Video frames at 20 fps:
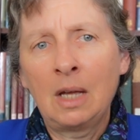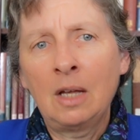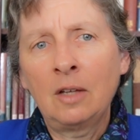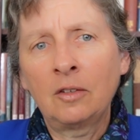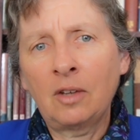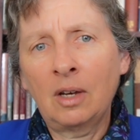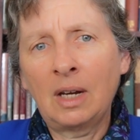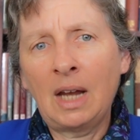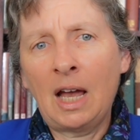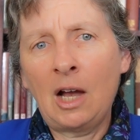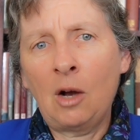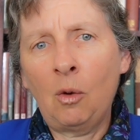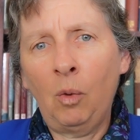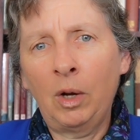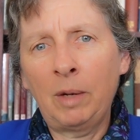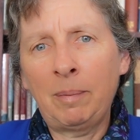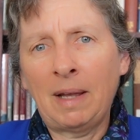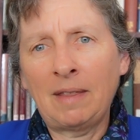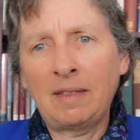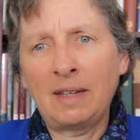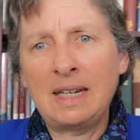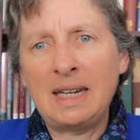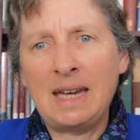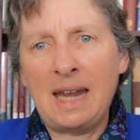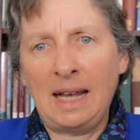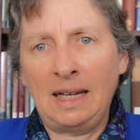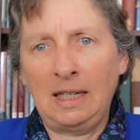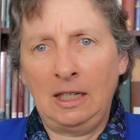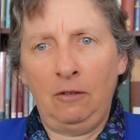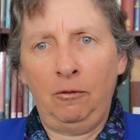So now, what about the
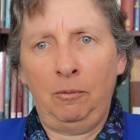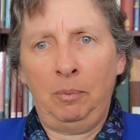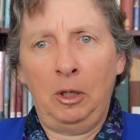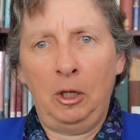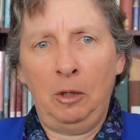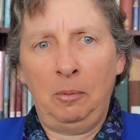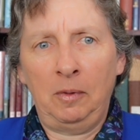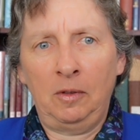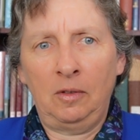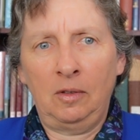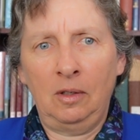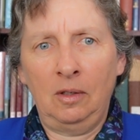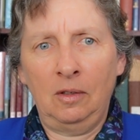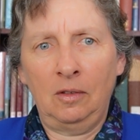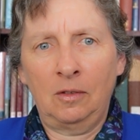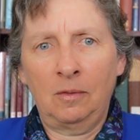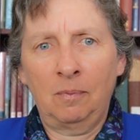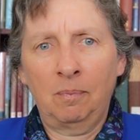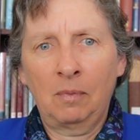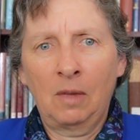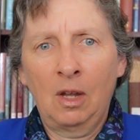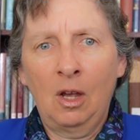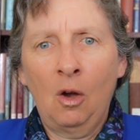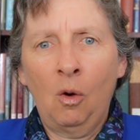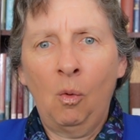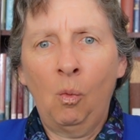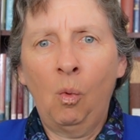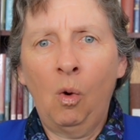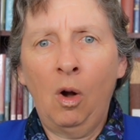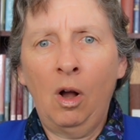negative purposes?
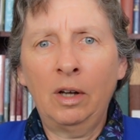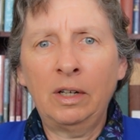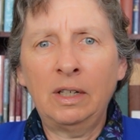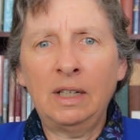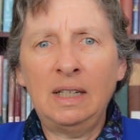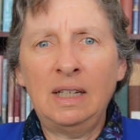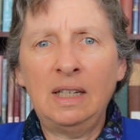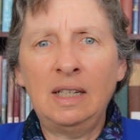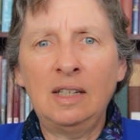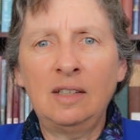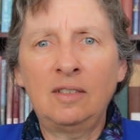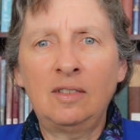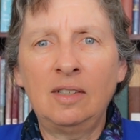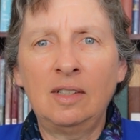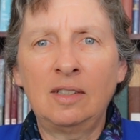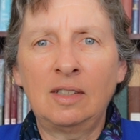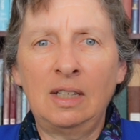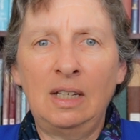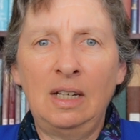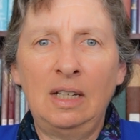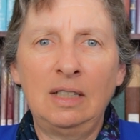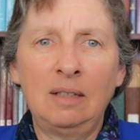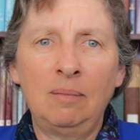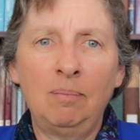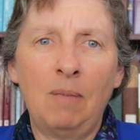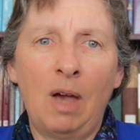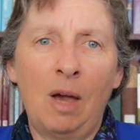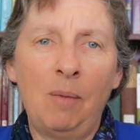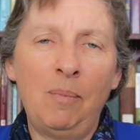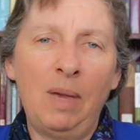What is this
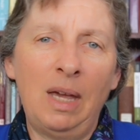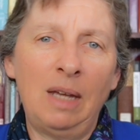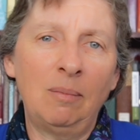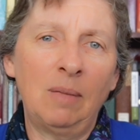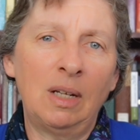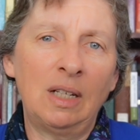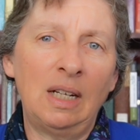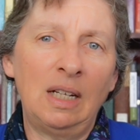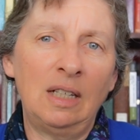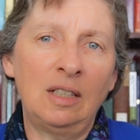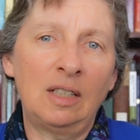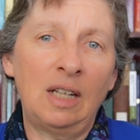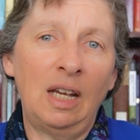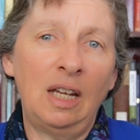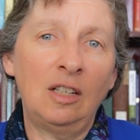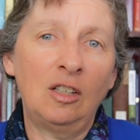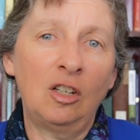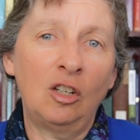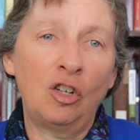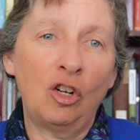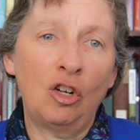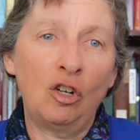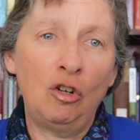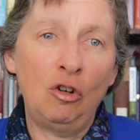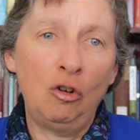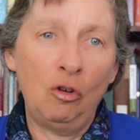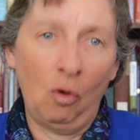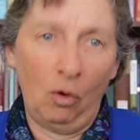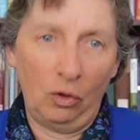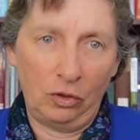amendment intended
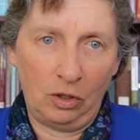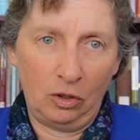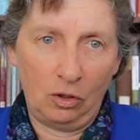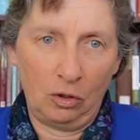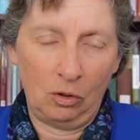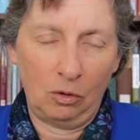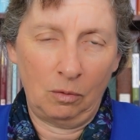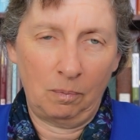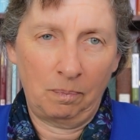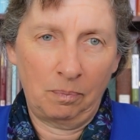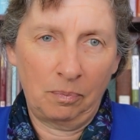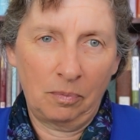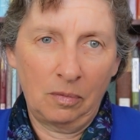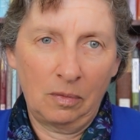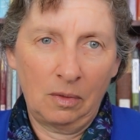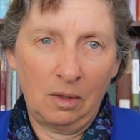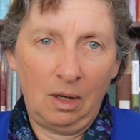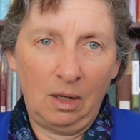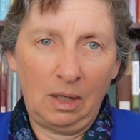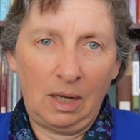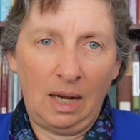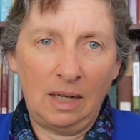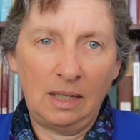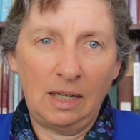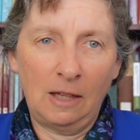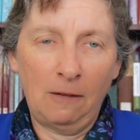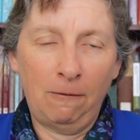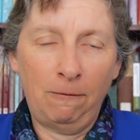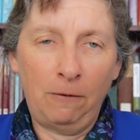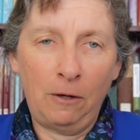not to do? Okay,
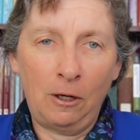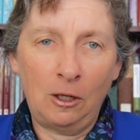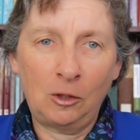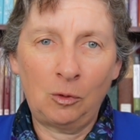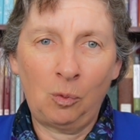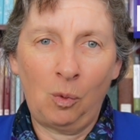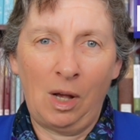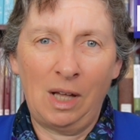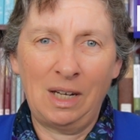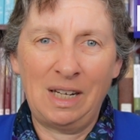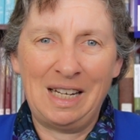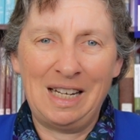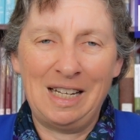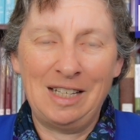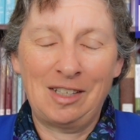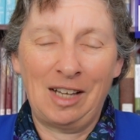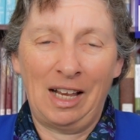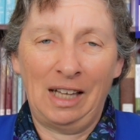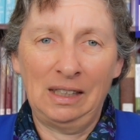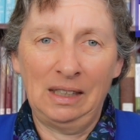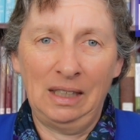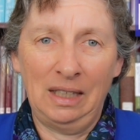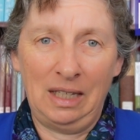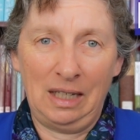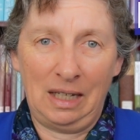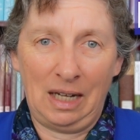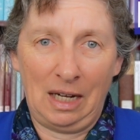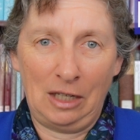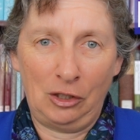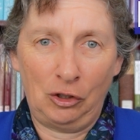now the first one is
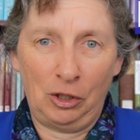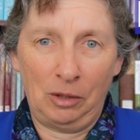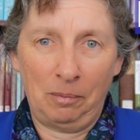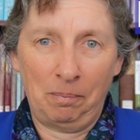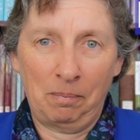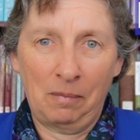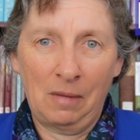litigation.